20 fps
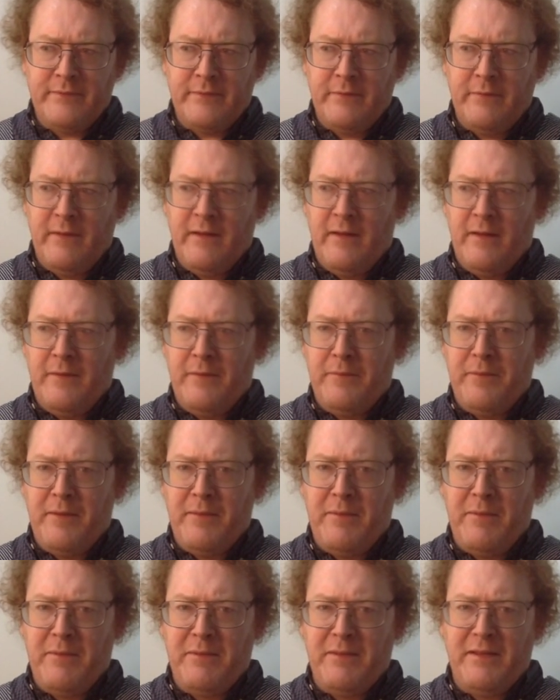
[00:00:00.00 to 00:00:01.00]
well,
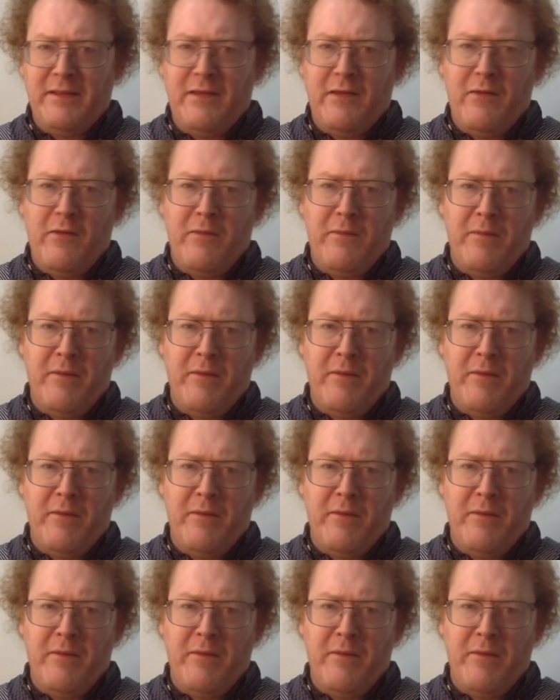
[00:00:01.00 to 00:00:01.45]
probably lower